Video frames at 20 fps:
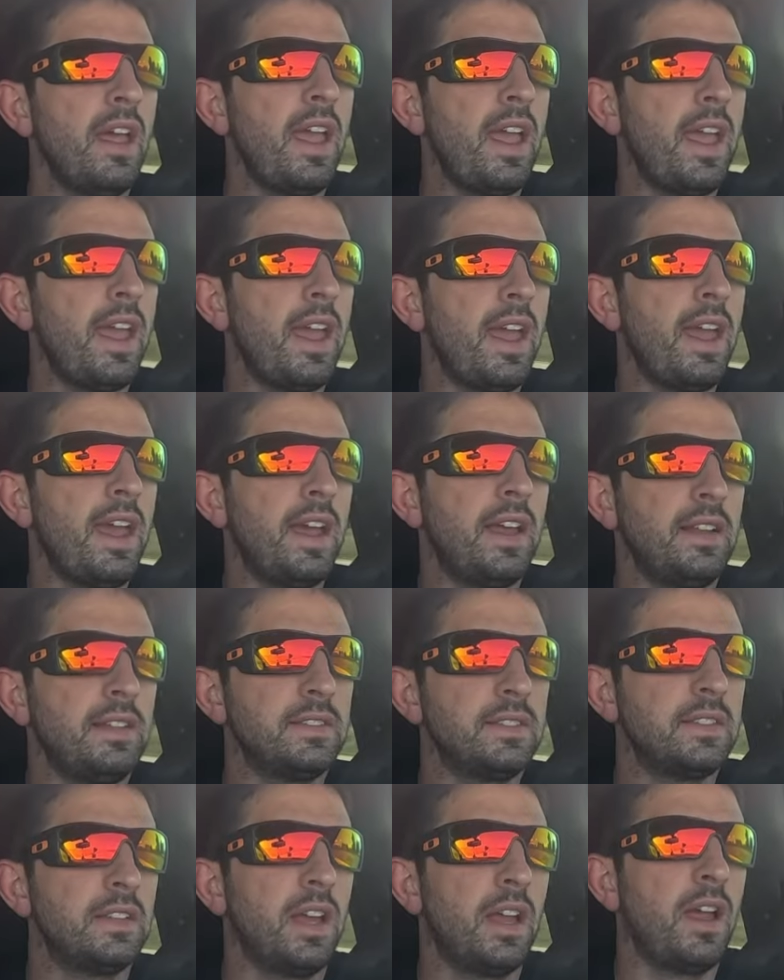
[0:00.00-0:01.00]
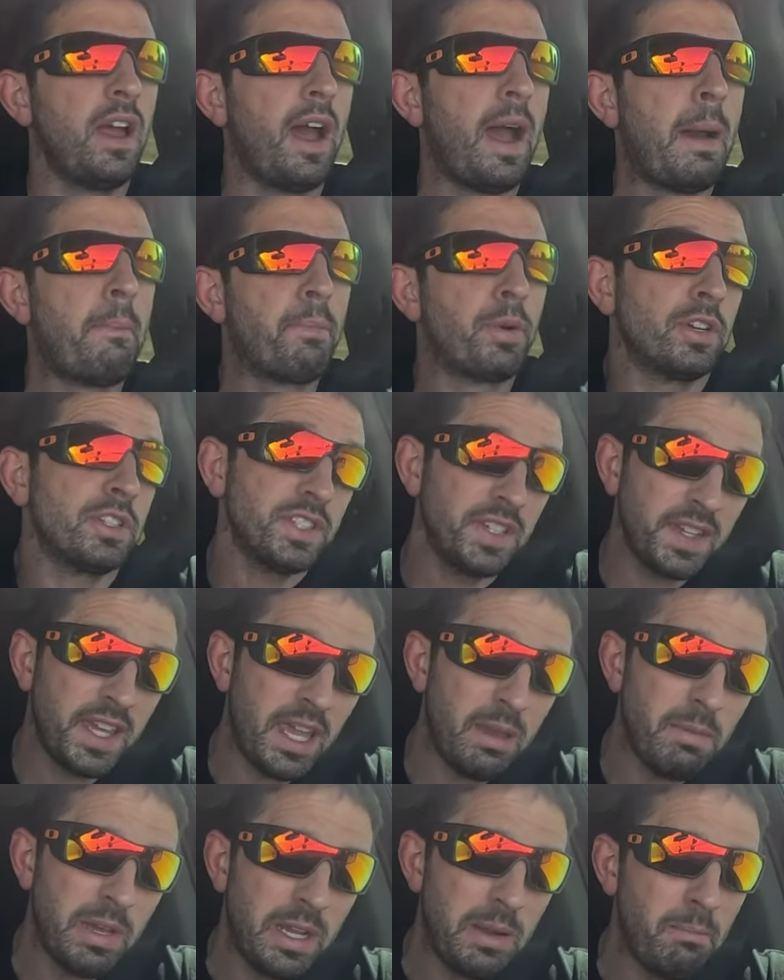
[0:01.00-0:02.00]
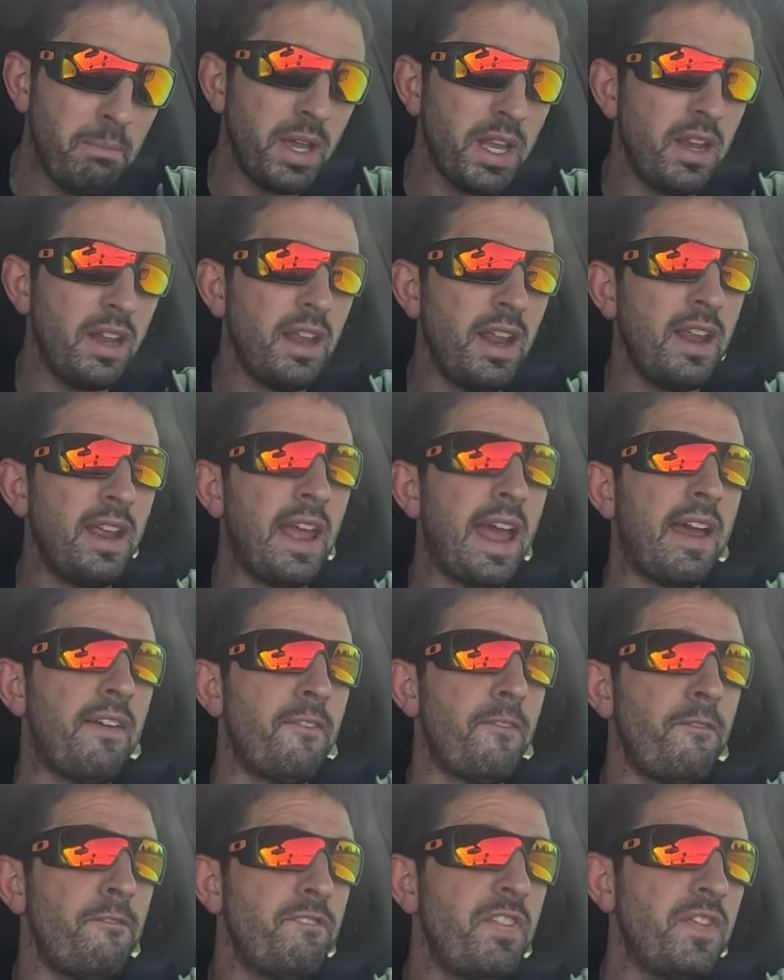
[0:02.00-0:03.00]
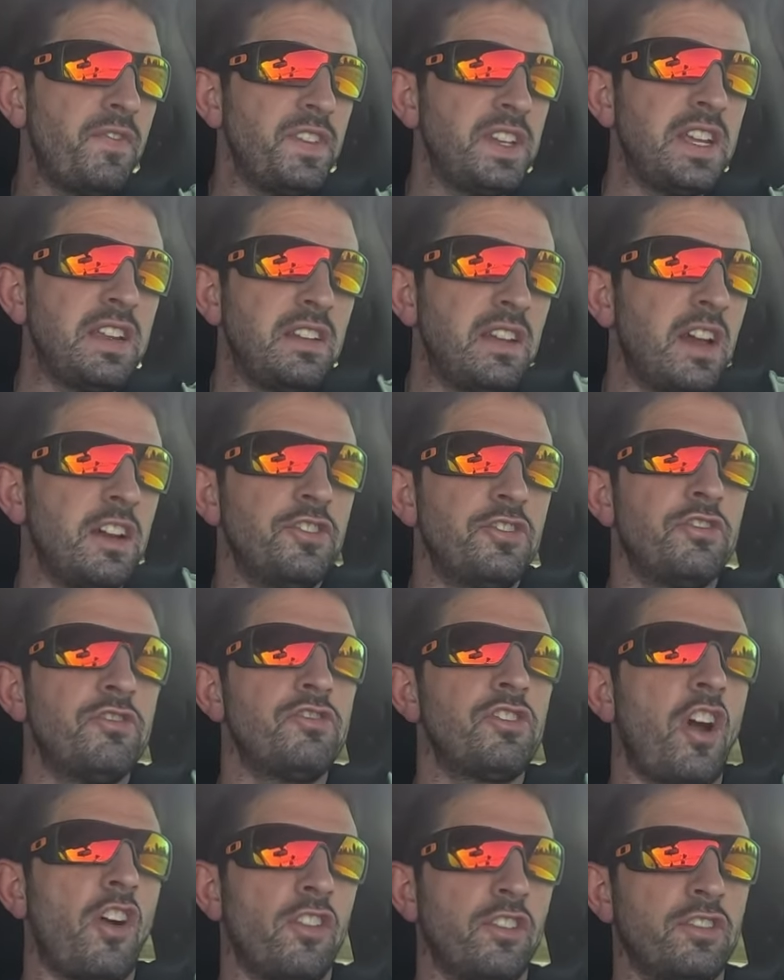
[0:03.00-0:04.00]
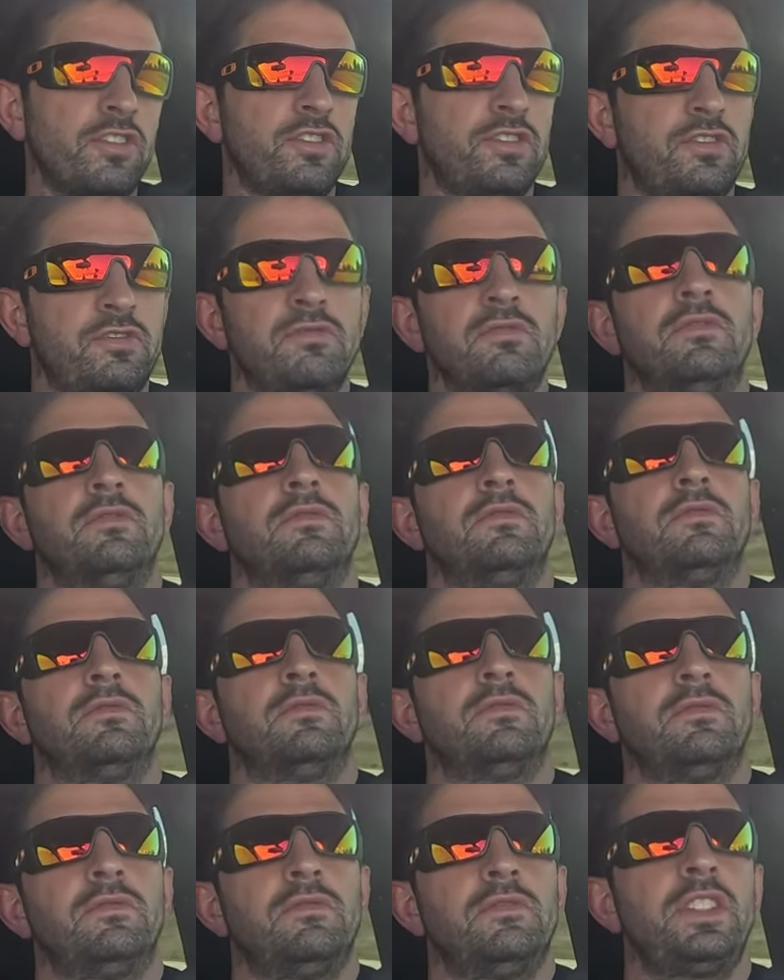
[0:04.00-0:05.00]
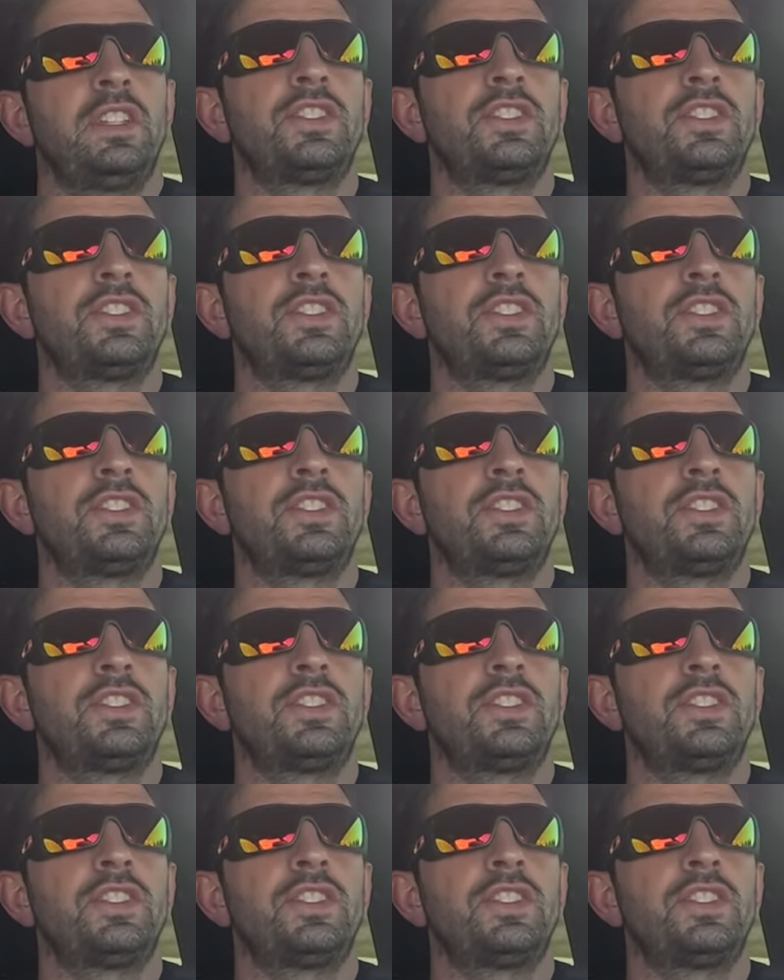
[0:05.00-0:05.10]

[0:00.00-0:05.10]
And a person came in and bidded it at $1,500.